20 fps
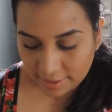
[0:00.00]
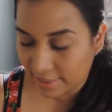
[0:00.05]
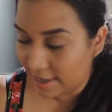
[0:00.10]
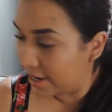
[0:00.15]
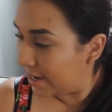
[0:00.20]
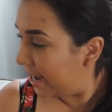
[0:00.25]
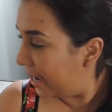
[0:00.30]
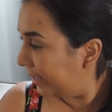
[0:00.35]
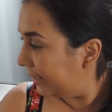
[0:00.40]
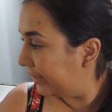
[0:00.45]

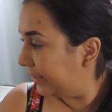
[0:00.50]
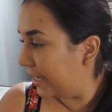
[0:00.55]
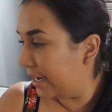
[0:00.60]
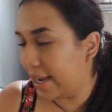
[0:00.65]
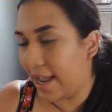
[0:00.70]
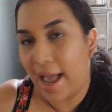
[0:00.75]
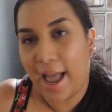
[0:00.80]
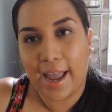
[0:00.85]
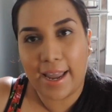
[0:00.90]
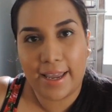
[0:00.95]
The next
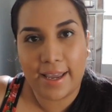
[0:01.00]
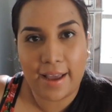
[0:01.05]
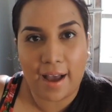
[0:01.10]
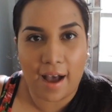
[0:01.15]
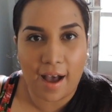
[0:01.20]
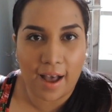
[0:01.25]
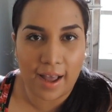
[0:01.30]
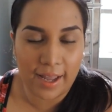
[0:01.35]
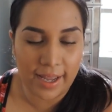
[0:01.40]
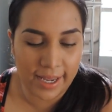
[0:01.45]
thing I
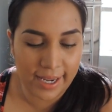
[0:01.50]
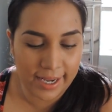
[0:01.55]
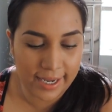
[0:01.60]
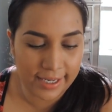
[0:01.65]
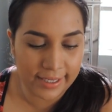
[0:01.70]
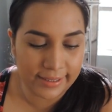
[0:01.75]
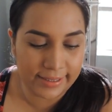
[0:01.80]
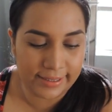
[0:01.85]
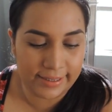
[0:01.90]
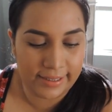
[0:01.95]
got
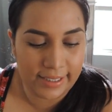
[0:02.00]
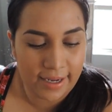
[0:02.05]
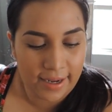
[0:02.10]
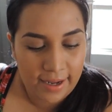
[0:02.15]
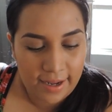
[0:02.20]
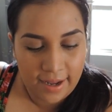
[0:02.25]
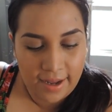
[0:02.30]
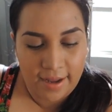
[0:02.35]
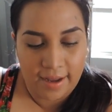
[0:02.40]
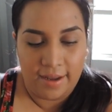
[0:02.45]
is
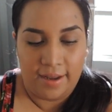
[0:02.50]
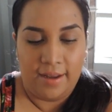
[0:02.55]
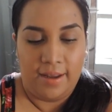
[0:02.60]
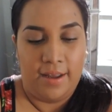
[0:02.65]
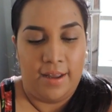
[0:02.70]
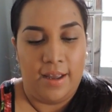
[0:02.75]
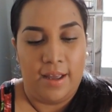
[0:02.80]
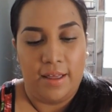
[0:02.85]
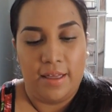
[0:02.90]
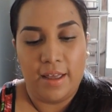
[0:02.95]

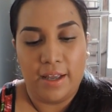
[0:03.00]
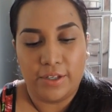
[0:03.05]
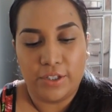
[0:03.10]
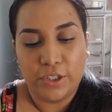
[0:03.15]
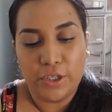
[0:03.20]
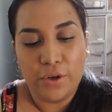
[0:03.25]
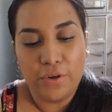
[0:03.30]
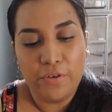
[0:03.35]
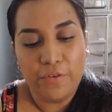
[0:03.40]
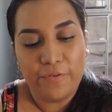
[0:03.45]
the
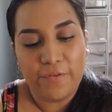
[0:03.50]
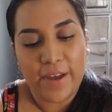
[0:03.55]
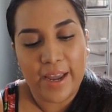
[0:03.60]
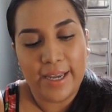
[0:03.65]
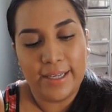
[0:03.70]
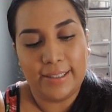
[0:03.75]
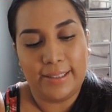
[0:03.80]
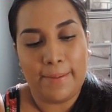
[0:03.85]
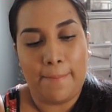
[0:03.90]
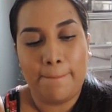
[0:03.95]
Too
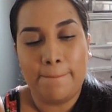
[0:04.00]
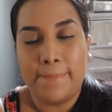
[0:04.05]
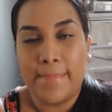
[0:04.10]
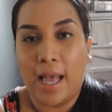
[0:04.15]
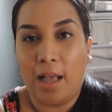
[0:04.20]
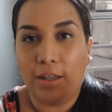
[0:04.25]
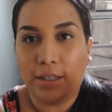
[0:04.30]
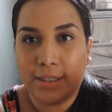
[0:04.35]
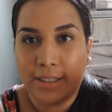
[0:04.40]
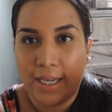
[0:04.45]
Faced
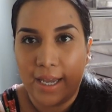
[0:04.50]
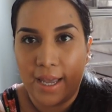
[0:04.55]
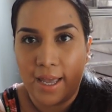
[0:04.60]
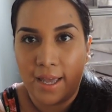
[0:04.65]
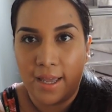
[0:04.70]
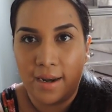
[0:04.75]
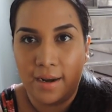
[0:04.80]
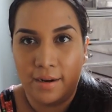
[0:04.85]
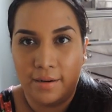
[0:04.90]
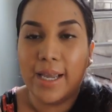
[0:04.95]

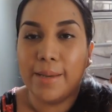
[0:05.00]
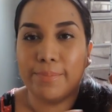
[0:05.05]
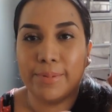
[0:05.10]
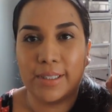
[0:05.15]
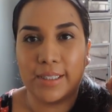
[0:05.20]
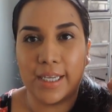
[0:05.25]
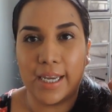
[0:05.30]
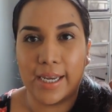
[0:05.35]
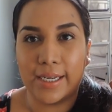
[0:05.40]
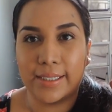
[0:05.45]
Melted
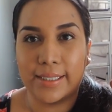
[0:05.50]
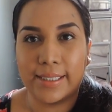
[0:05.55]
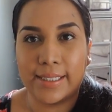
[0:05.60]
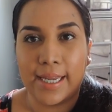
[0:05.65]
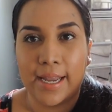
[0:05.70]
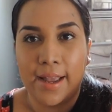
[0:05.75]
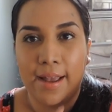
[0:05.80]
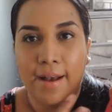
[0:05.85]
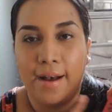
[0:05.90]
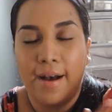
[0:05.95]
Lipsticks.